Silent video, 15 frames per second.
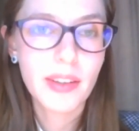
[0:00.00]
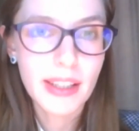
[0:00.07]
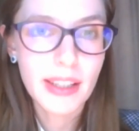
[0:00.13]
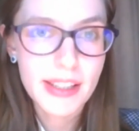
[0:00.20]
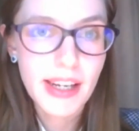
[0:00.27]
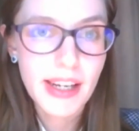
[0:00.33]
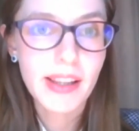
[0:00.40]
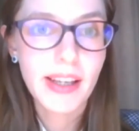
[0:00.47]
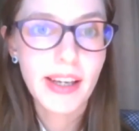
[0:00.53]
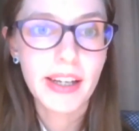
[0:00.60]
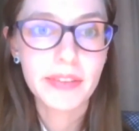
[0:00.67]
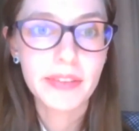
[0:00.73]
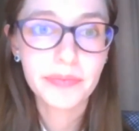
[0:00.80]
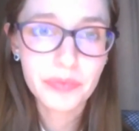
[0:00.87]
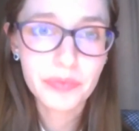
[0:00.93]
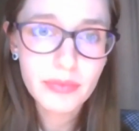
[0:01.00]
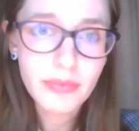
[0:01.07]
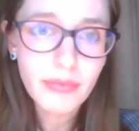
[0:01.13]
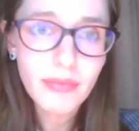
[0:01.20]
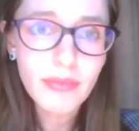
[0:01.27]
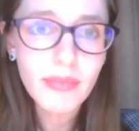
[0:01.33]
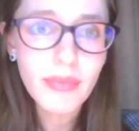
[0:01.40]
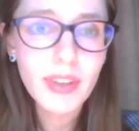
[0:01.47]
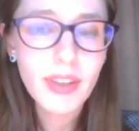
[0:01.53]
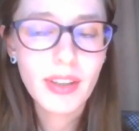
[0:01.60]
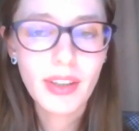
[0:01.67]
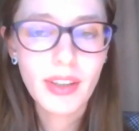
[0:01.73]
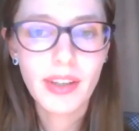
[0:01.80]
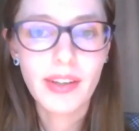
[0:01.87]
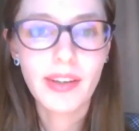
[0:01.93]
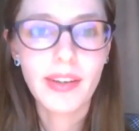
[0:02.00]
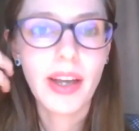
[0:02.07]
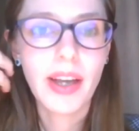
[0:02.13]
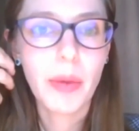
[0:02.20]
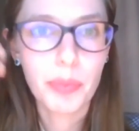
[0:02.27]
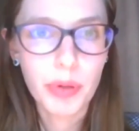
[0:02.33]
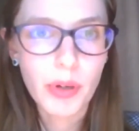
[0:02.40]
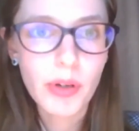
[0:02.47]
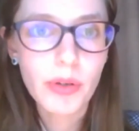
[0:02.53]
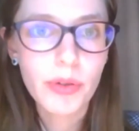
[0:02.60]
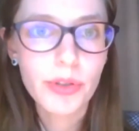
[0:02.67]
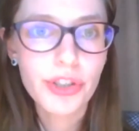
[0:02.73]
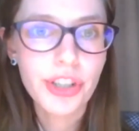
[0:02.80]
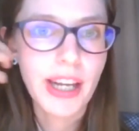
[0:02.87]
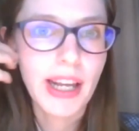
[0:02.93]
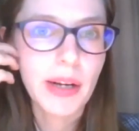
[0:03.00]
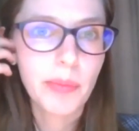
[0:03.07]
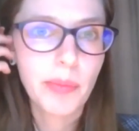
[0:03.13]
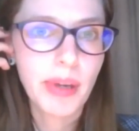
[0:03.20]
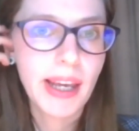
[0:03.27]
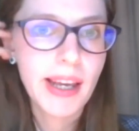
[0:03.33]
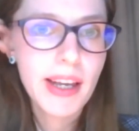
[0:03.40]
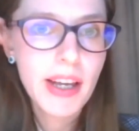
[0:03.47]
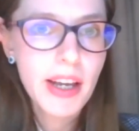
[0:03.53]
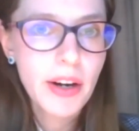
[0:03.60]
Italian approach can be